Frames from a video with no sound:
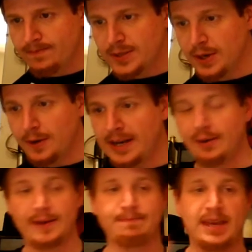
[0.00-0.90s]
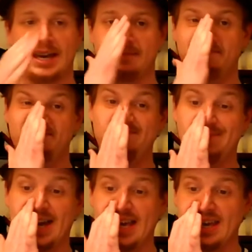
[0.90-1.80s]
so anyway, um,
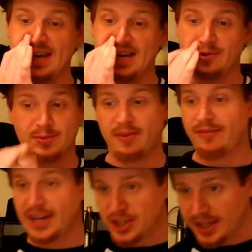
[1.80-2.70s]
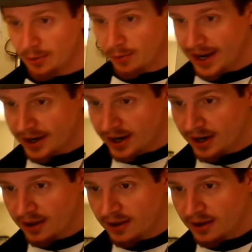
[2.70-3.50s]
uh, I was professionally a writer